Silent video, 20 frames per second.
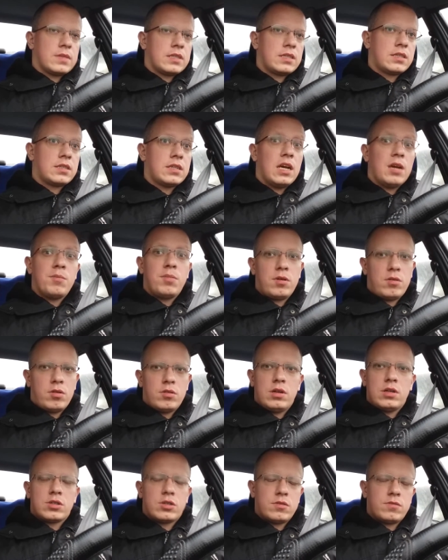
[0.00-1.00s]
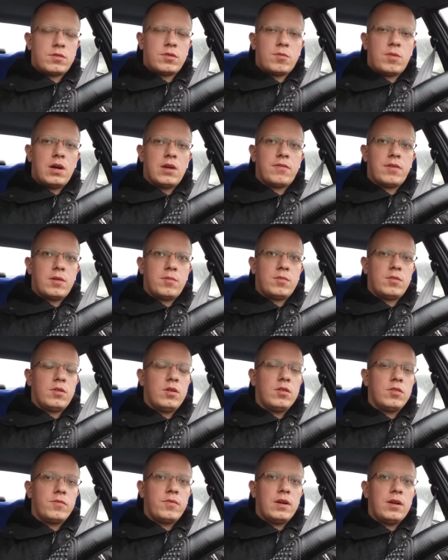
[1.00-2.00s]
stable connection of the Wi-Fi.
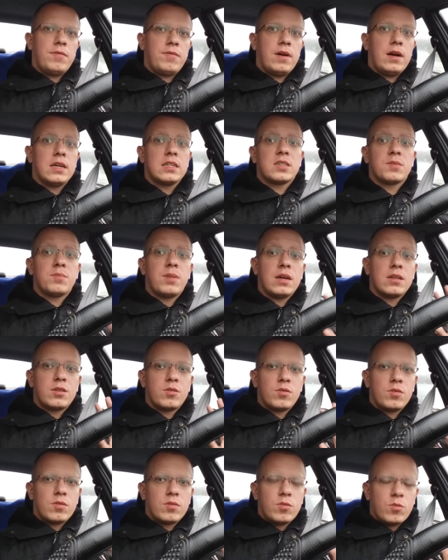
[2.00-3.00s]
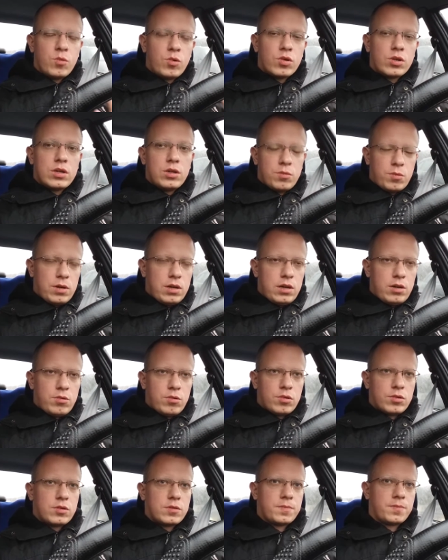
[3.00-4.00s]
Not very fast, but working really
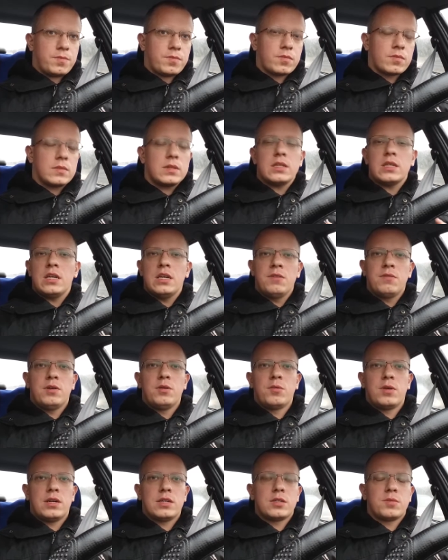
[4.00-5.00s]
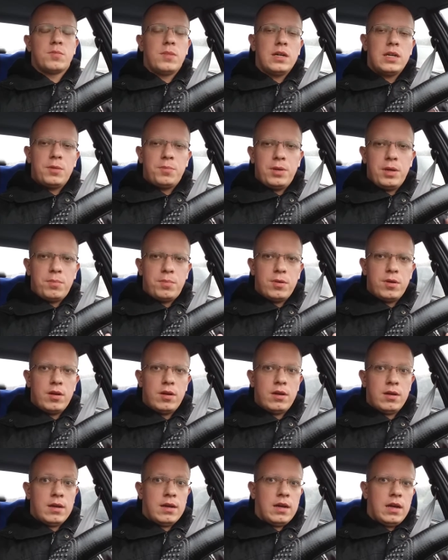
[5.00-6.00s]
good. Even where there's many
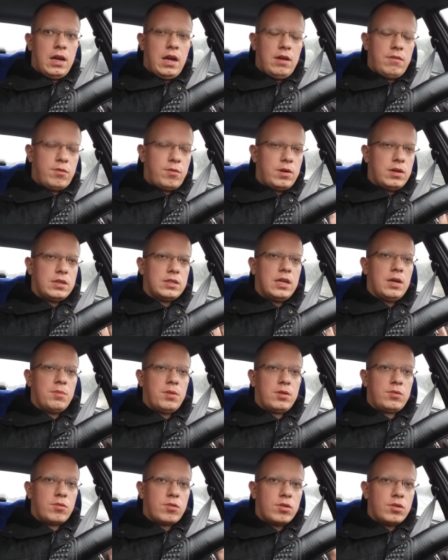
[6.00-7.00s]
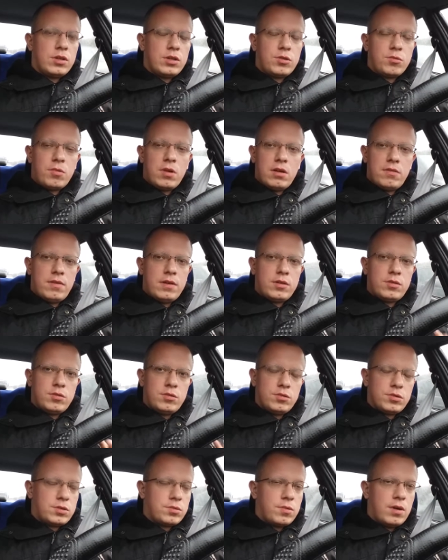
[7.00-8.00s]
people, everyone is able to connect to Wi-Fi, to
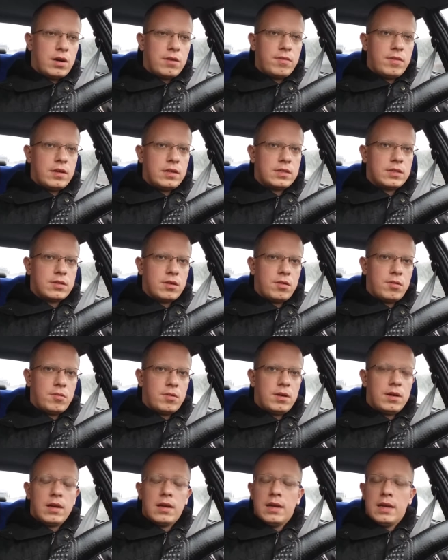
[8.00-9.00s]
use Wi-Fi, so